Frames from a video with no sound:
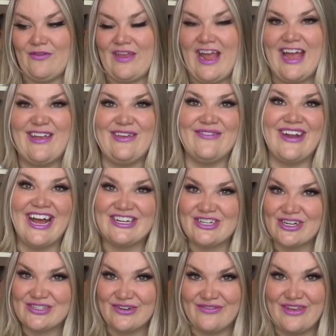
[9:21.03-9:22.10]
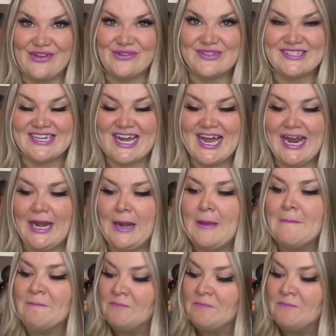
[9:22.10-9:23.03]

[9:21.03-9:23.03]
They had, even had Doctor Finkelstein.